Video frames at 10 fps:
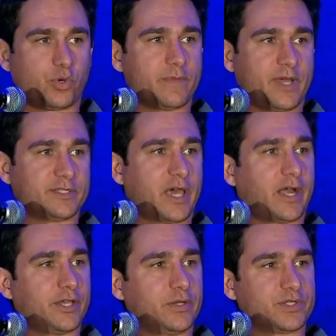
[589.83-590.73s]

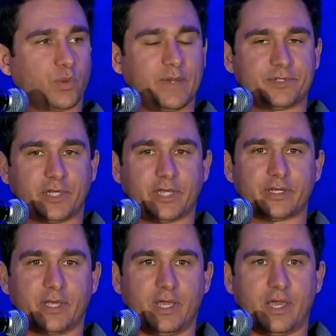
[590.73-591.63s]
Coinbound.io is the website.